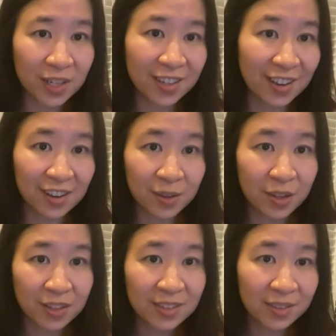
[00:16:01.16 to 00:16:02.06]
in the data
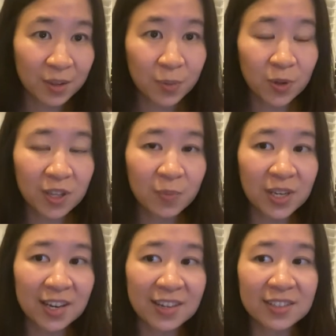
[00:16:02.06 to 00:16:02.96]
community
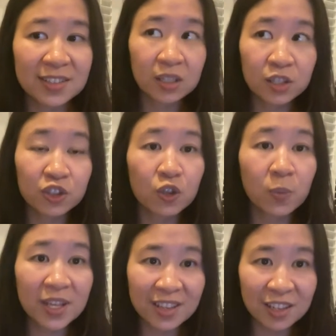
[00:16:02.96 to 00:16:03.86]
because it, there's
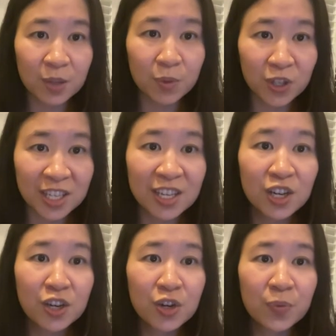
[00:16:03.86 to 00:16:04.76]
nobody in the community
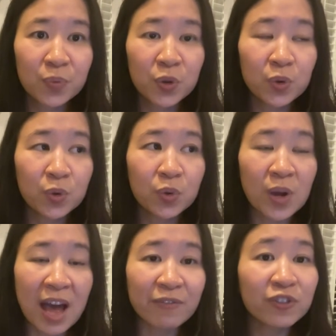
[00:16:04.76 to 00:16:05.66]
who
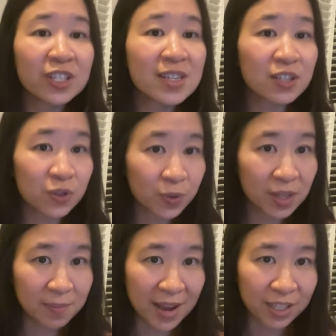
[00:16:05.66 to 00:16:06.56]
have really
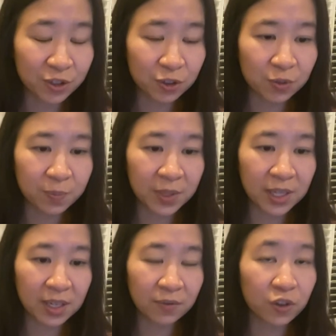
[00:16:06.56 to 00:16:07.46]
truly mastered
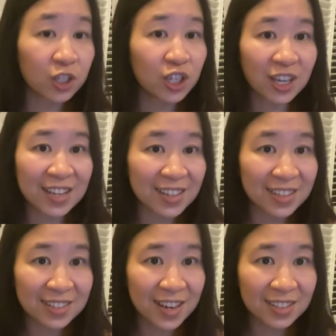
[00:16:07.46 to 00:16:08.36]
being really good at
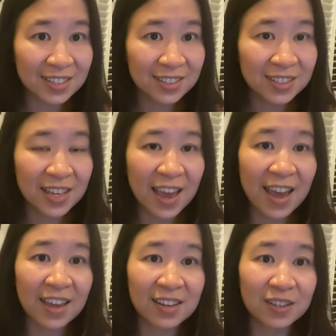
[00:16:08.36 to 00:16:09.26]
data science
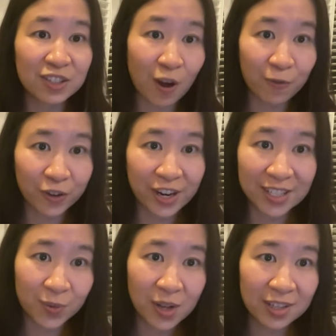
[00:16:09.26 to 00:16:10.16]
and software
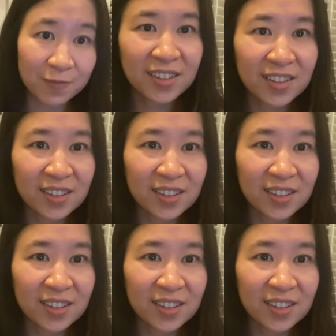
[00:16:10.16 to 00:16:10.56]
as well.